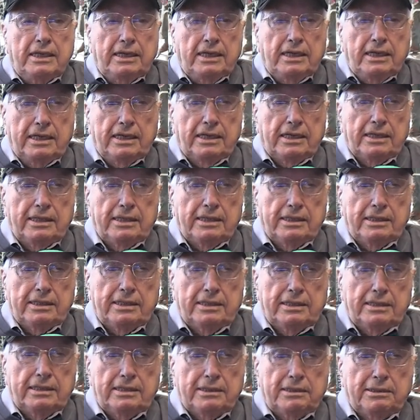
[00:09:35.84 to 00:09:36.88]

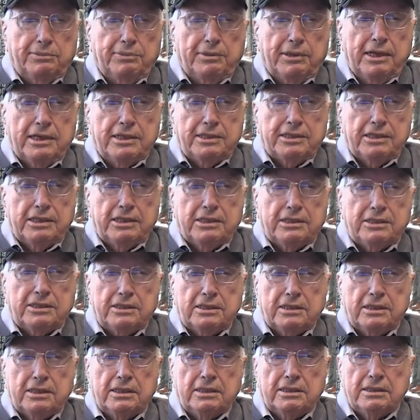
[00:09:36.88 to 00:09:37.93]
and in the
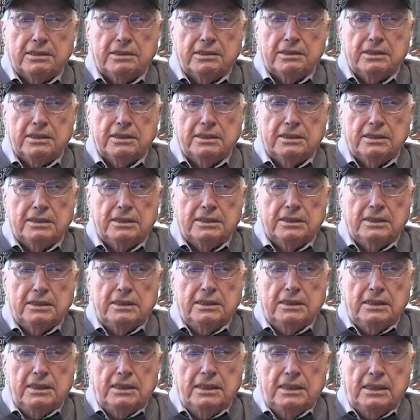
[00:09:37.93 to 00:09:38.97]
process, uh,
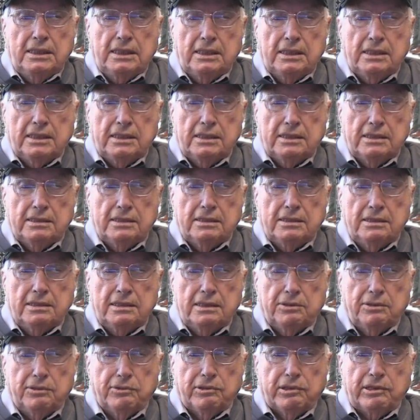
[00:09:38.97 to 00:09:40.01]
uh,
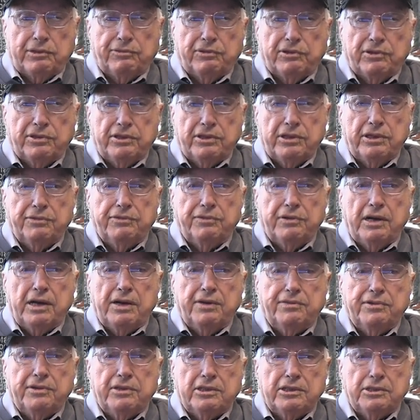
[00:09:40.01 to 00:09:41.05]
I worked for
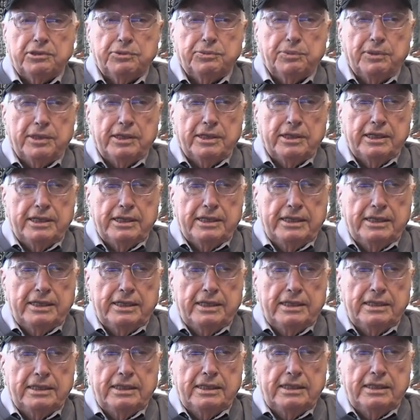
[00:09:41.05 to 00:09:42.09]
35 years, but in,
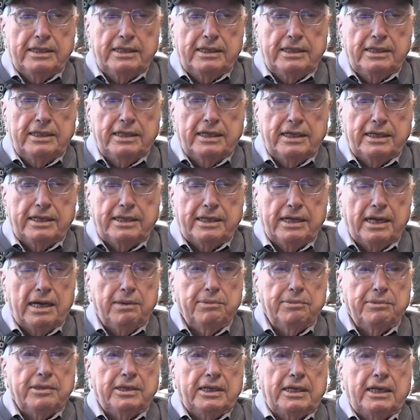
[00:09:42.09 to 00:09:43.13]
in that
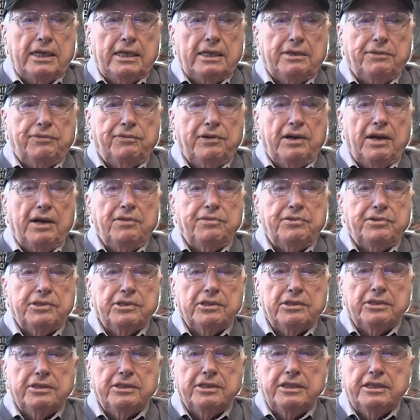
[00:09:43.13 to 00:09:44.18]
time we had five
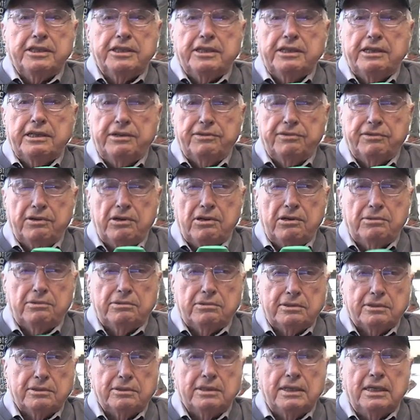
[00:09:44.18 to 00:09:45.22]
children, and they've
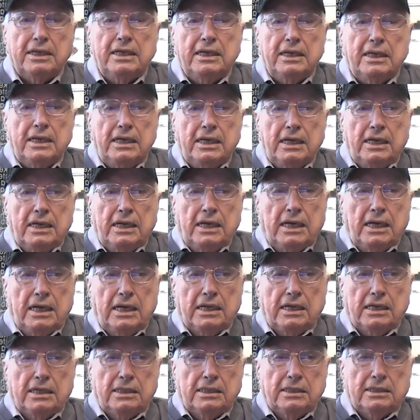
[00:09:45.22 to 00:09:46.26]
all
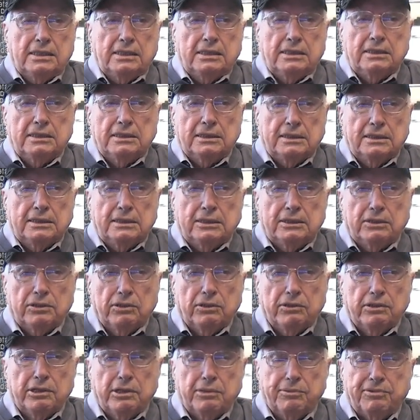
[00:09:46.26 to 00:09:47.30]
uh,
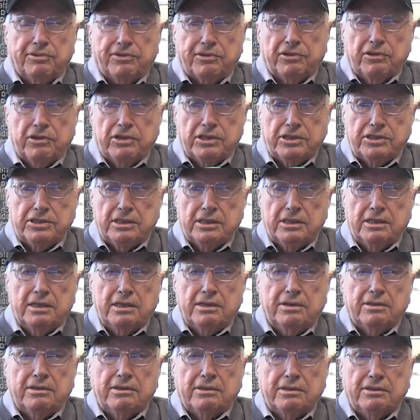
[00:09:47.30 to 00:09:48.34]
grown up, of course, and
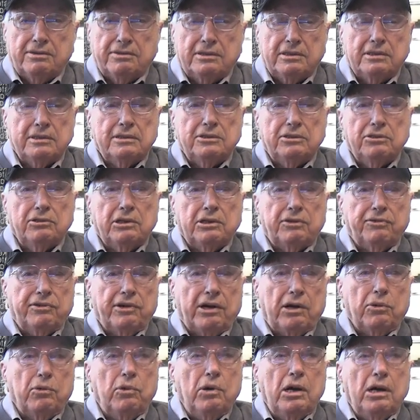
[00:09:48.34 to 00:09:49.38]
are doing
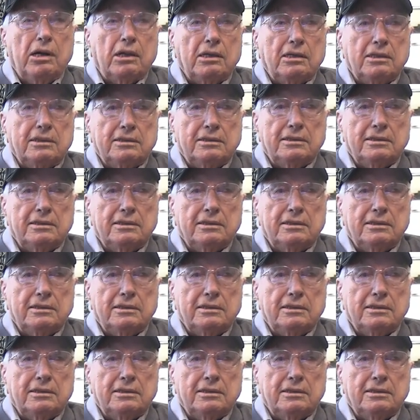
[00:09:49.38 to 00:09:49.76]
very well.